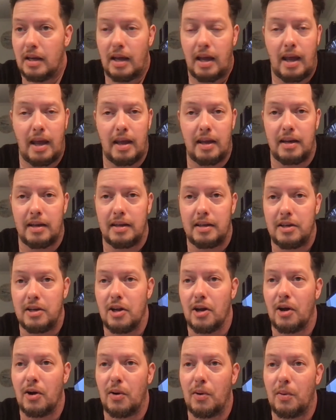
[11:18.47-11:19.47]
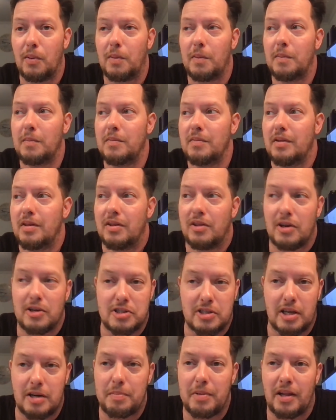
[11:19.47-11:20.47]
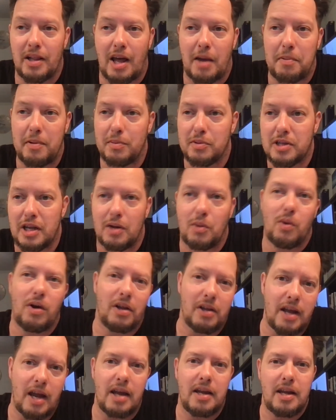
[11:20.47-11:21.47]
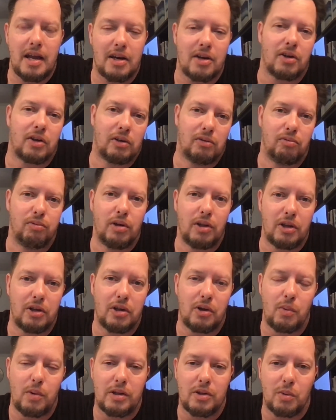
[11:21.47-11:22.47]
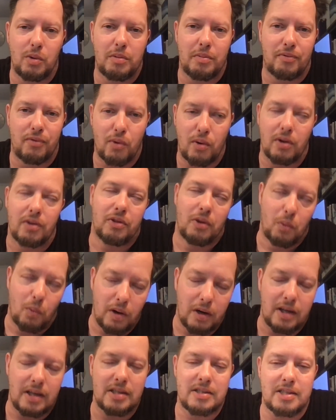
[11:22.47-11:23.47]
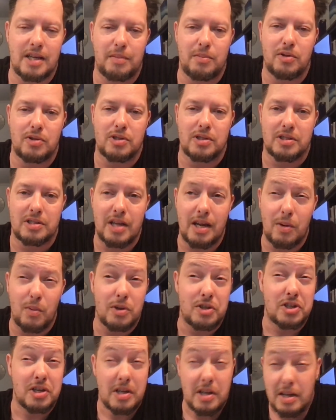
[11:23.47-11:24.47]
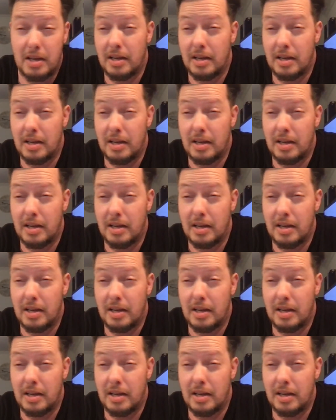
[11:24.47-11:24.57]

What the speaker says: And, there's going to be a lot of people saying, well, yeah, he had a really good week the week before, the one against Sam Houston State, which,